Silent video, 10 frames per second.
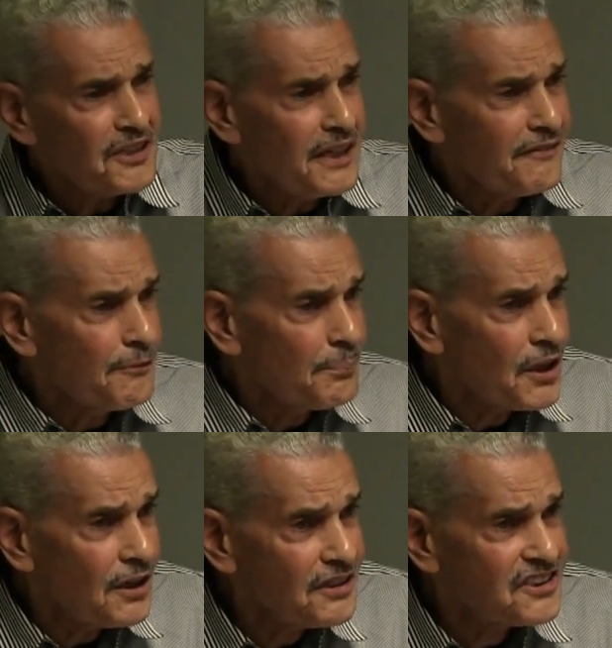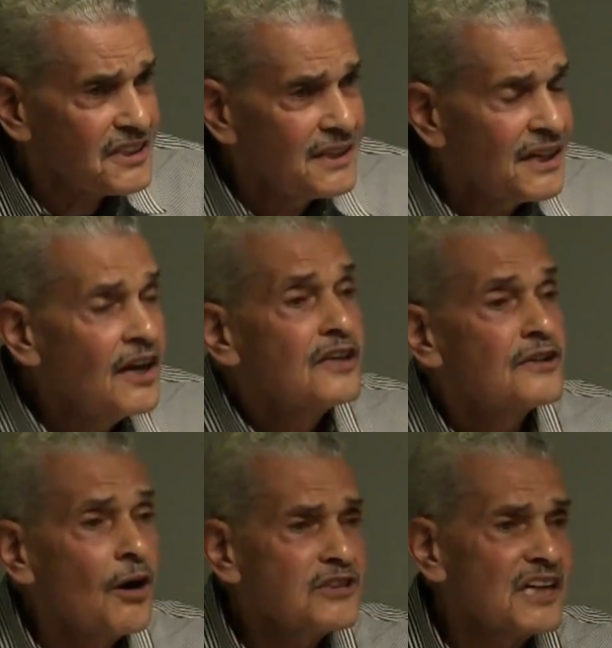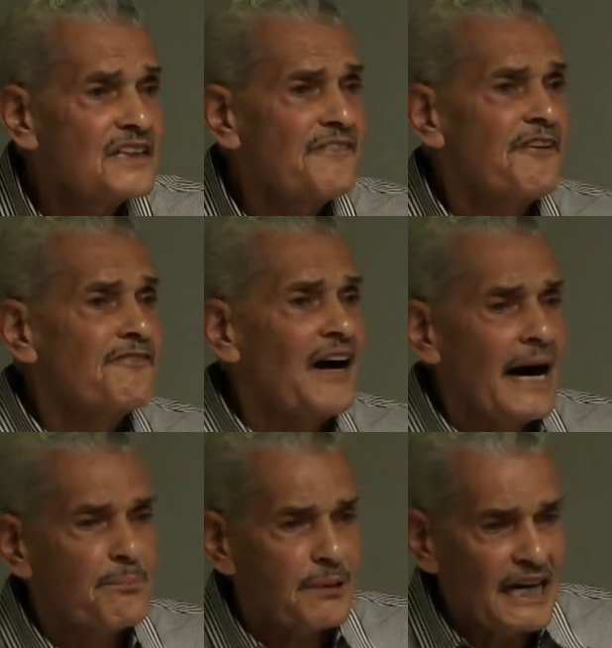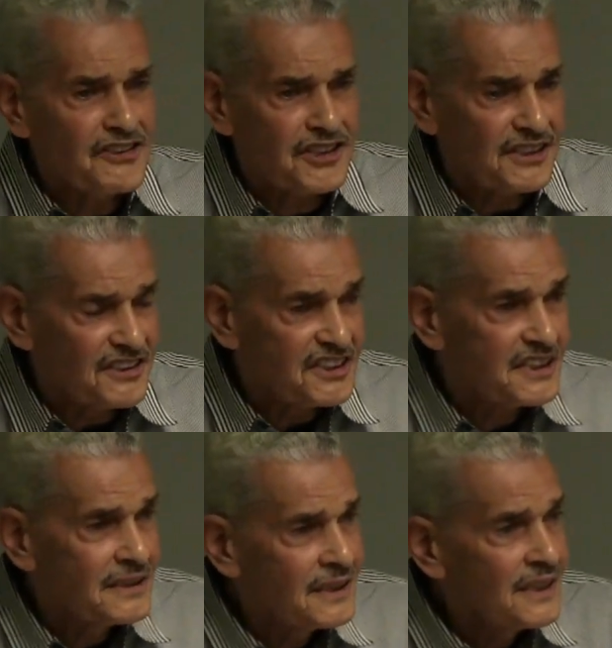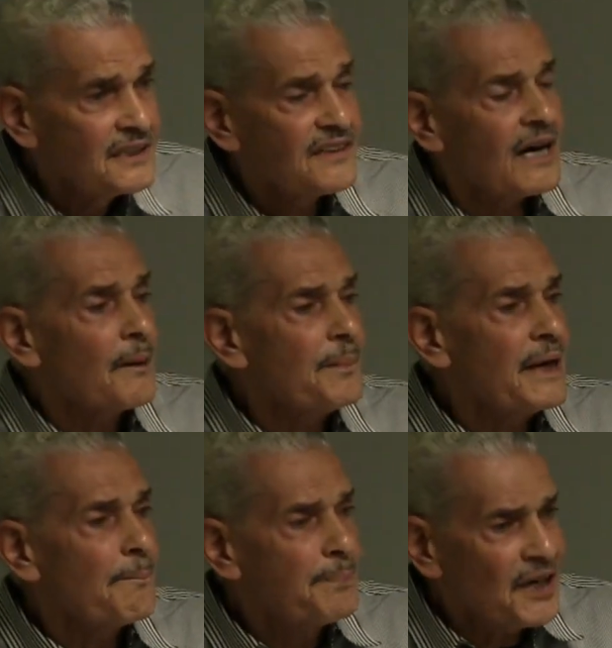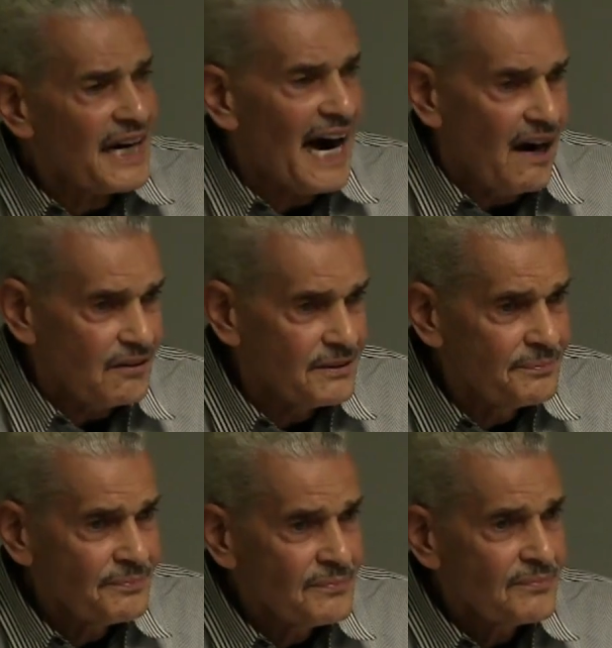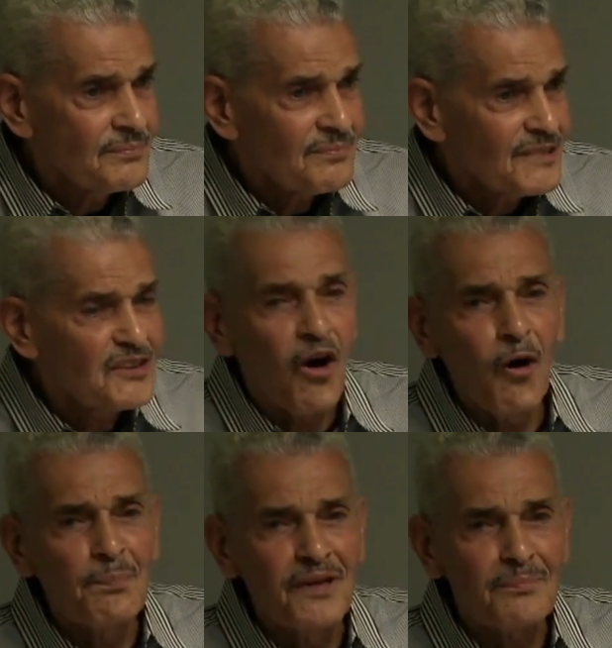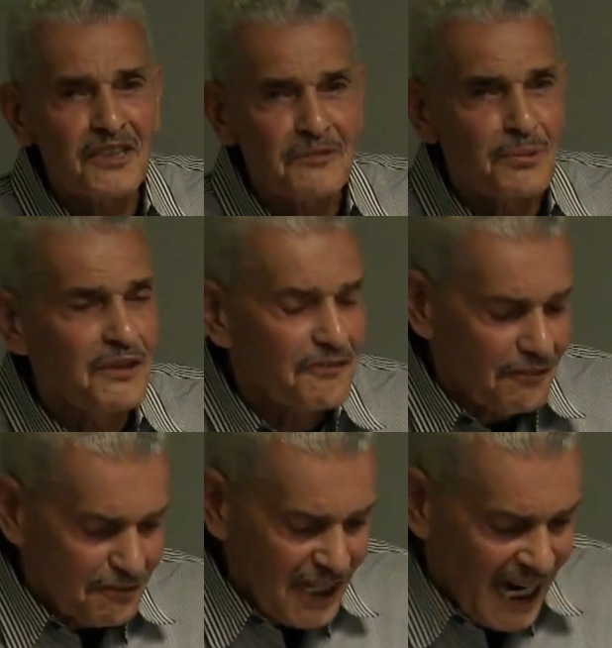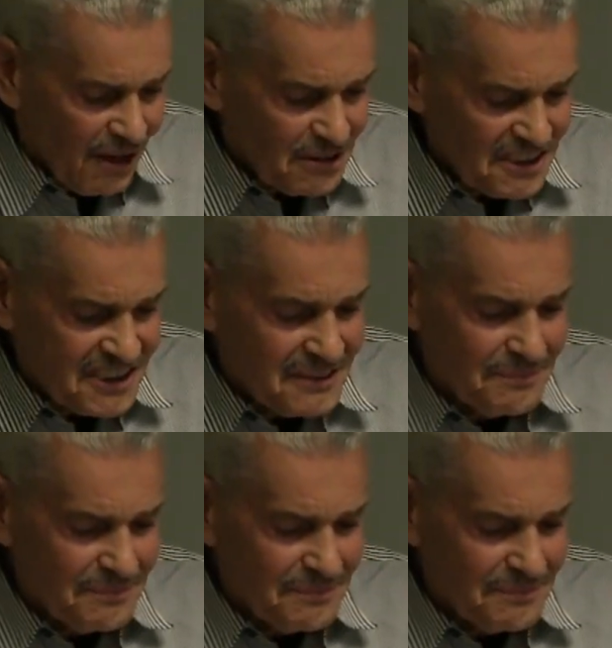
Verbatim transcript: you hear from birds? Those are different vibrations that are being put out to open up these beautiful flowers.